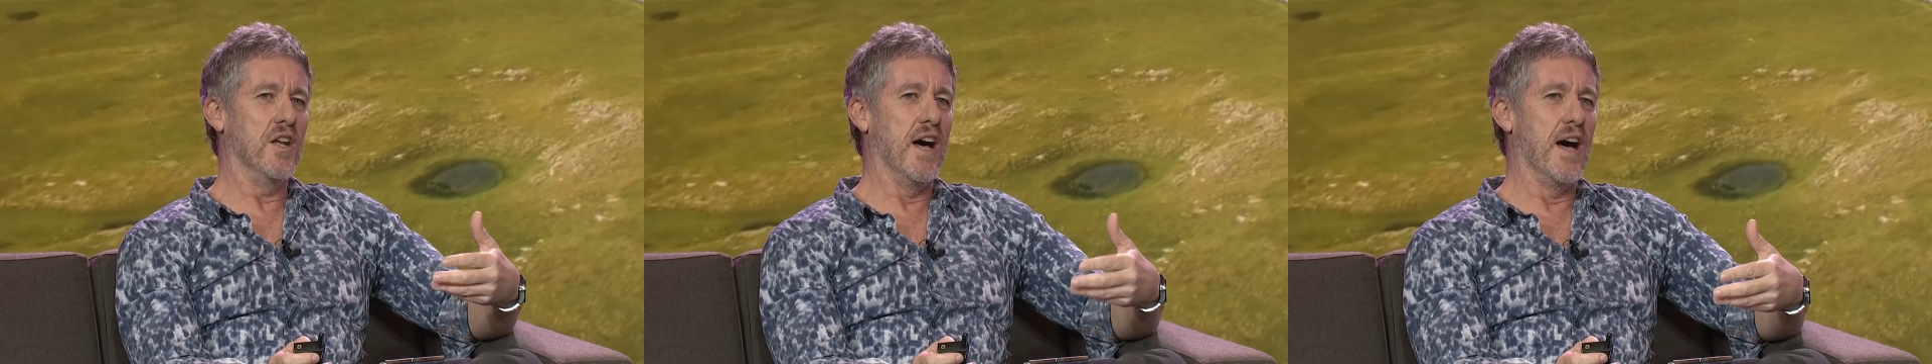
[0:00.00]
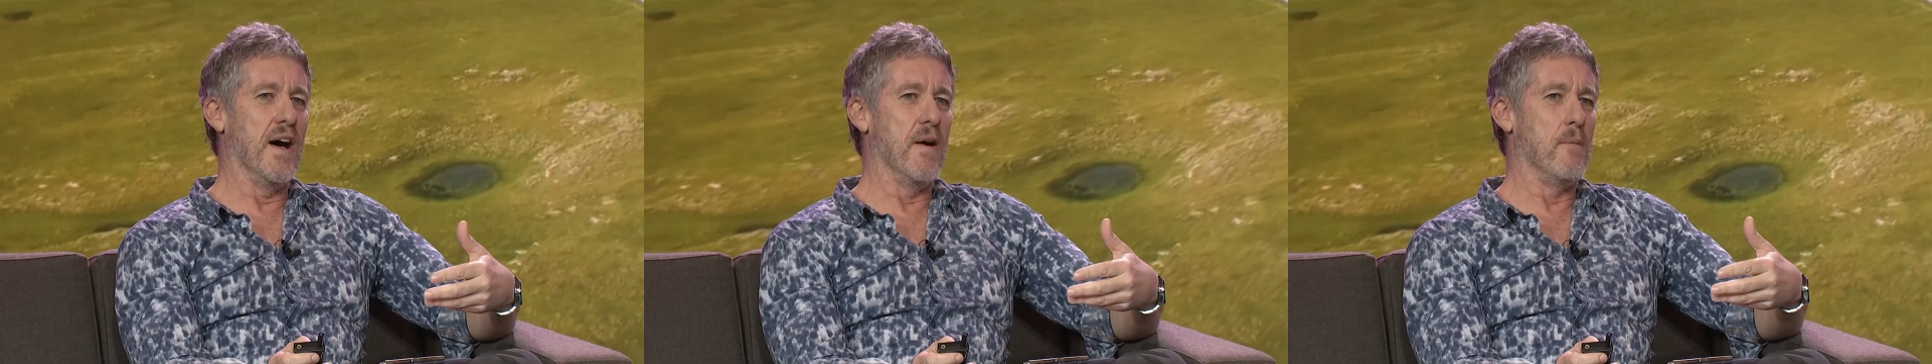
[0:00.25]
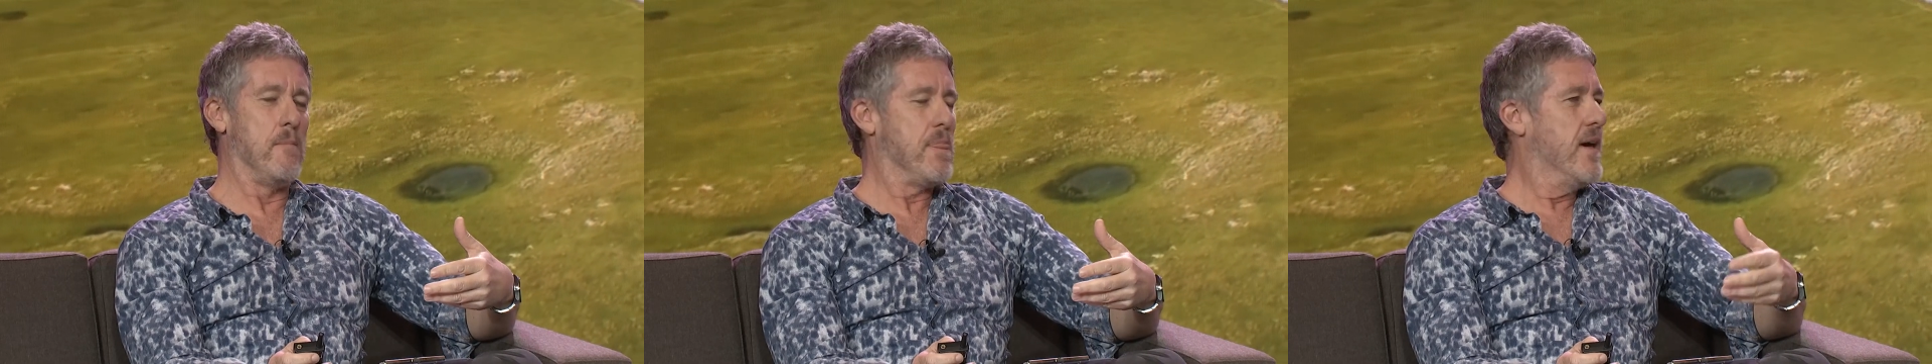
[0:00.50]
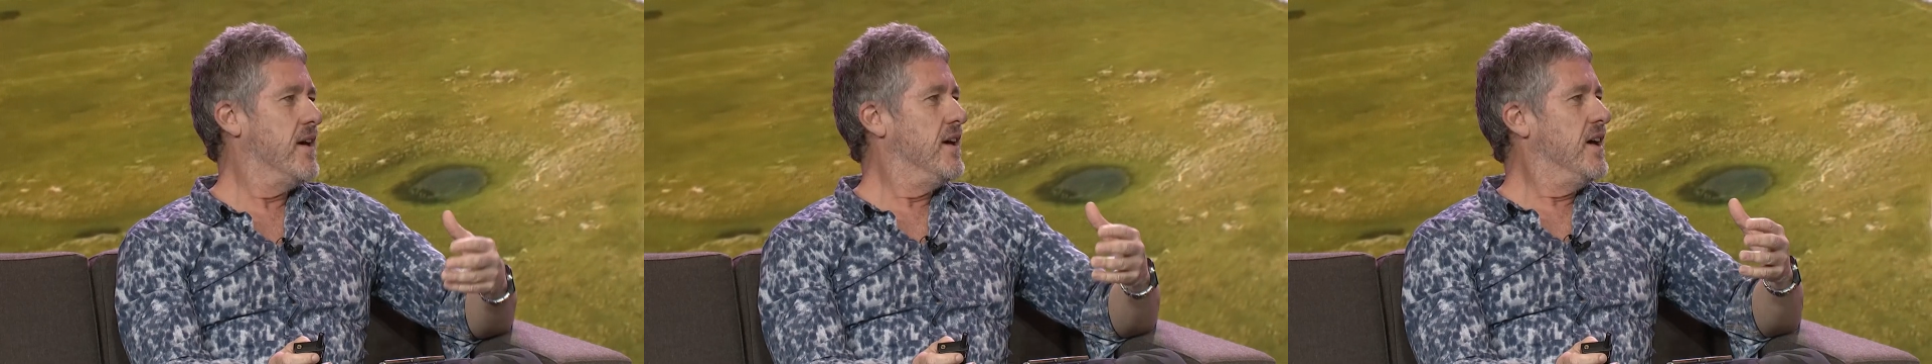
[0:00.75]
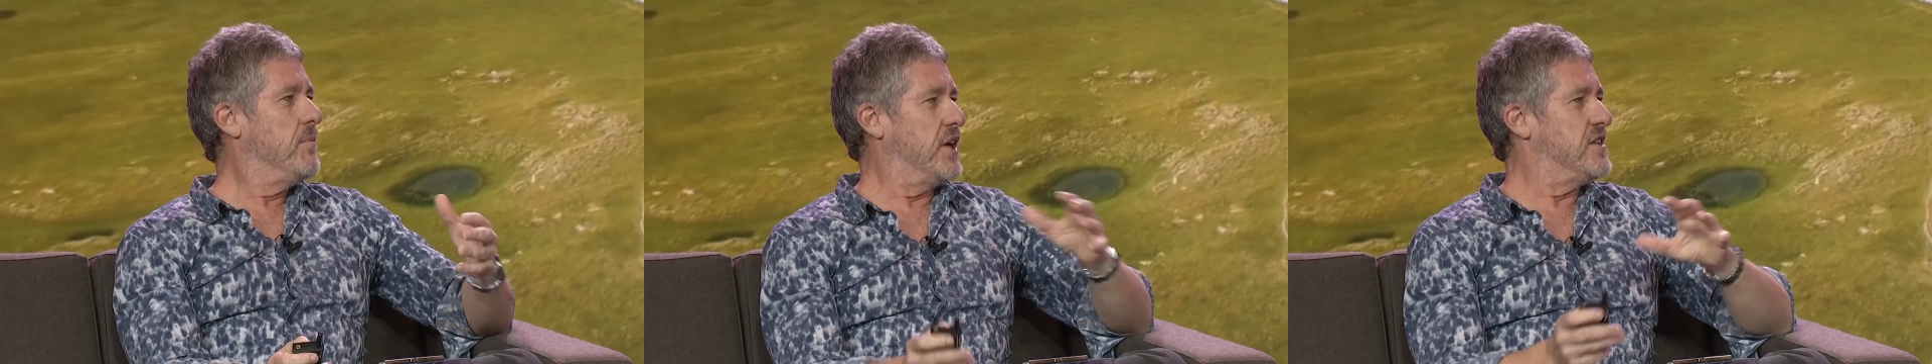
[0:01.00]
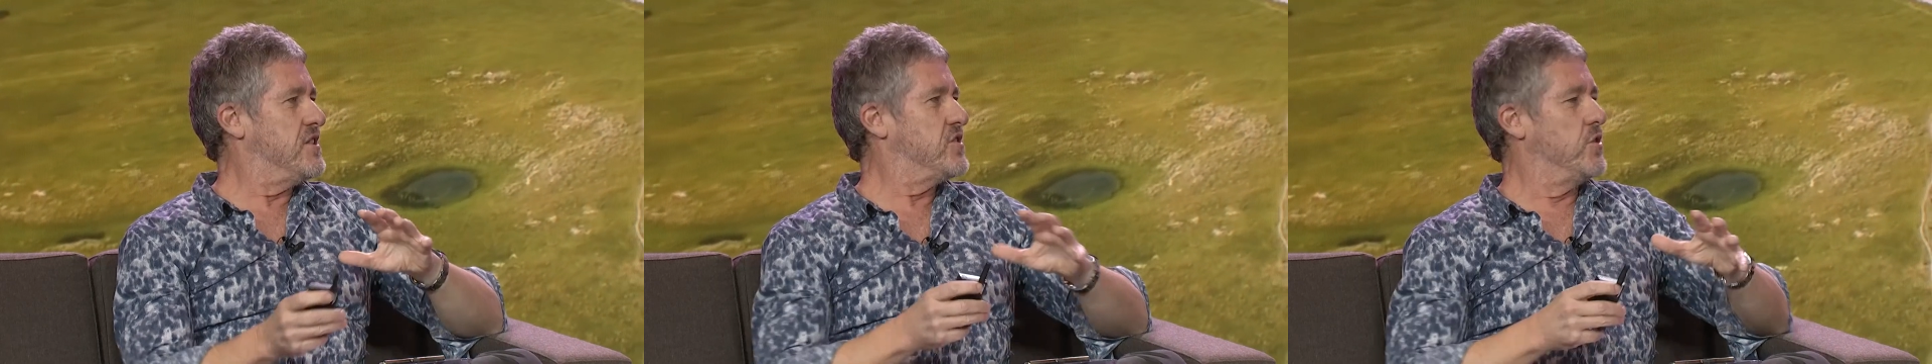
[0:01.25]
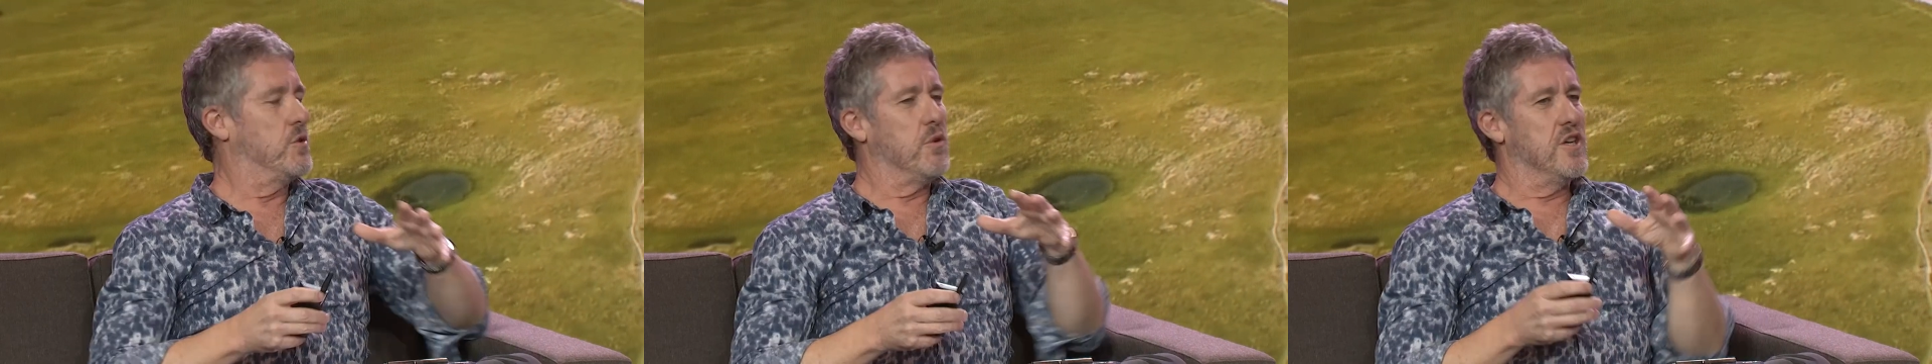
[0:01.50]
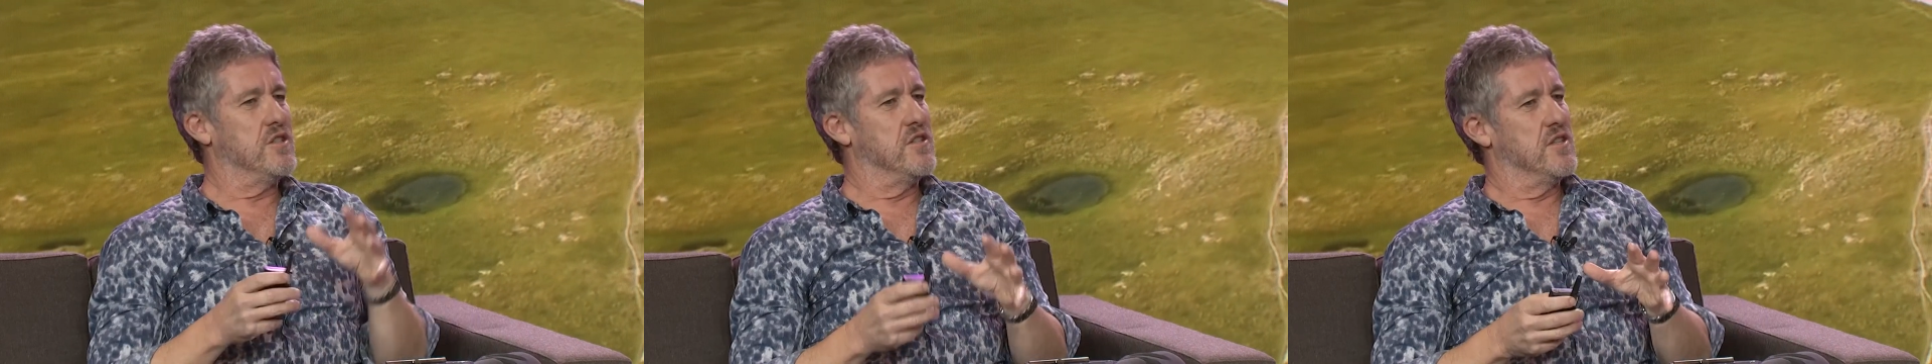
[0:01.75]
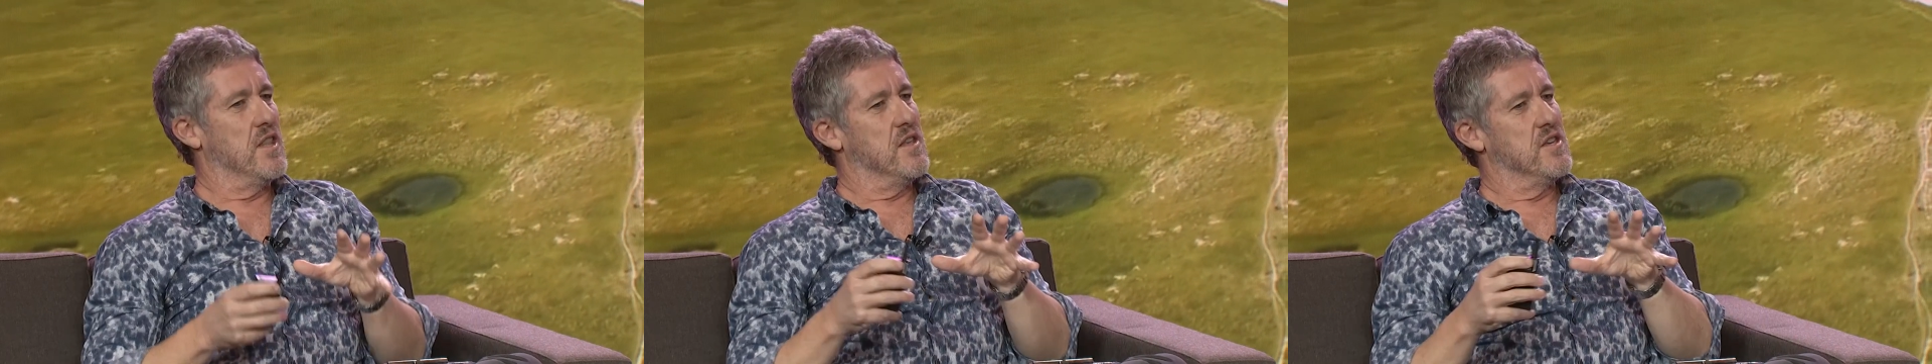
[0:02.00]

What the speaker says: But I guess there's two questions, isn't there?